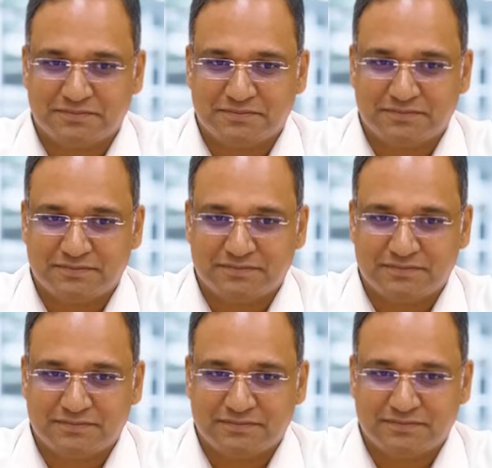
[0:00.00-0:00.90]

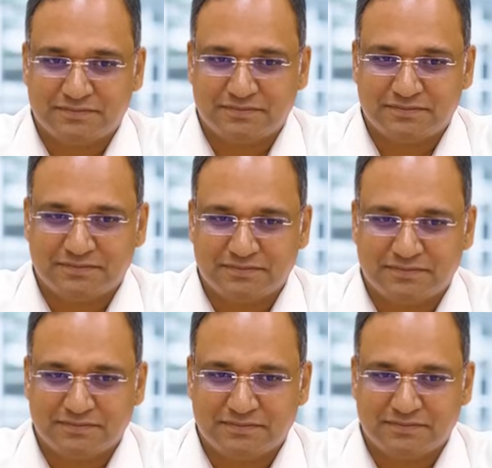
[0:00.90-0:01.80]

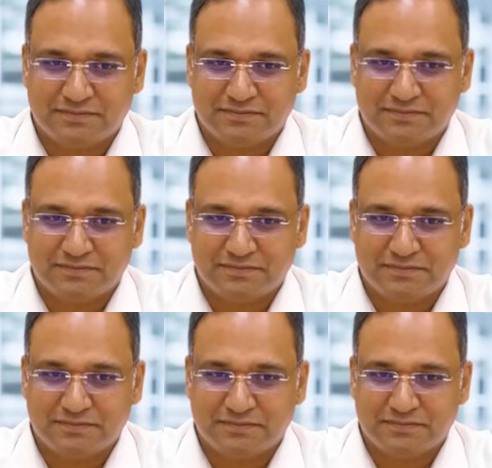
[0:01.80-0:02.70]

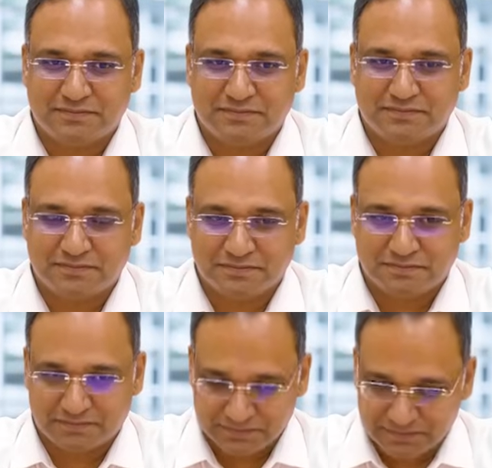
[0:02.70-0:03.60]

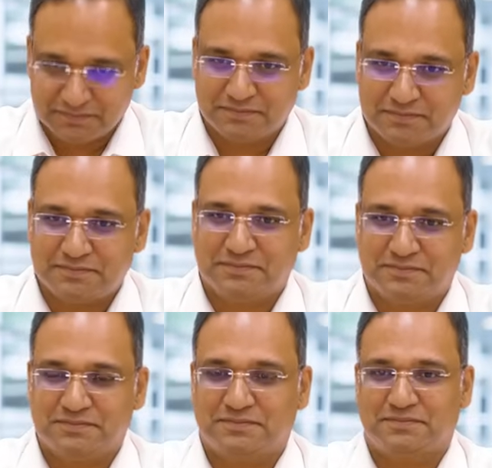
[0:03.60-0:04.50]

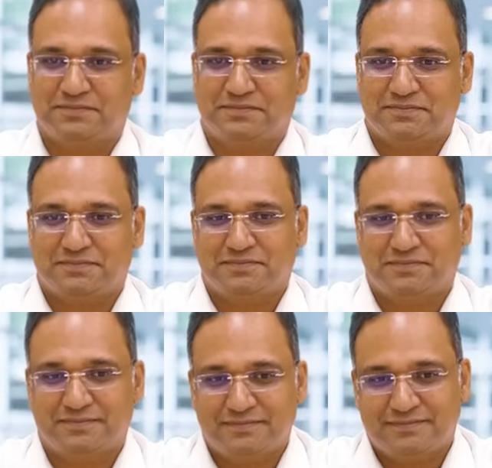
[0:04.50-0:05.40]

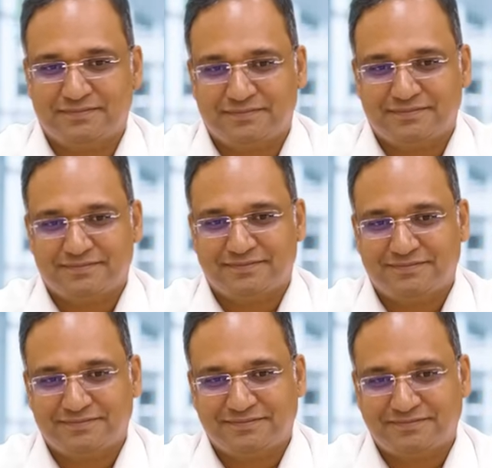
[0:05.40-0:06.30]

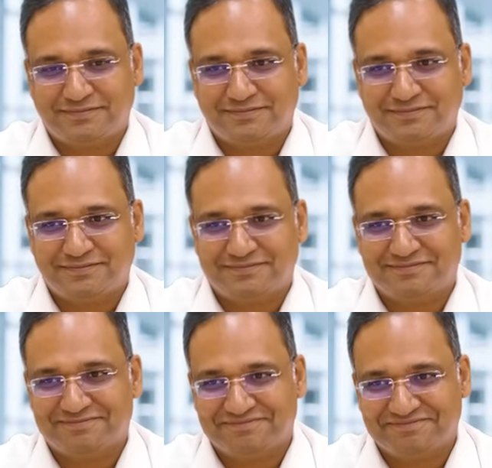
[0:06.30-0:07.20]

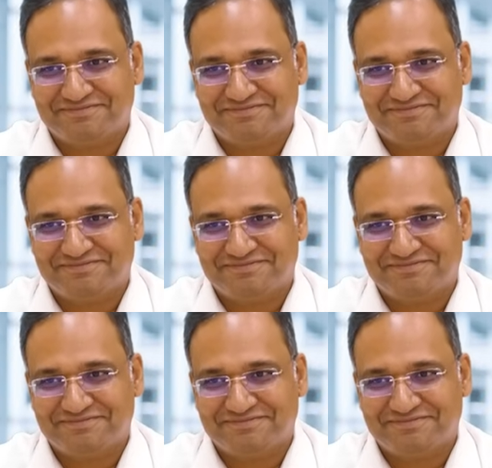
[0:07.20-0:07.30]
(not speaking)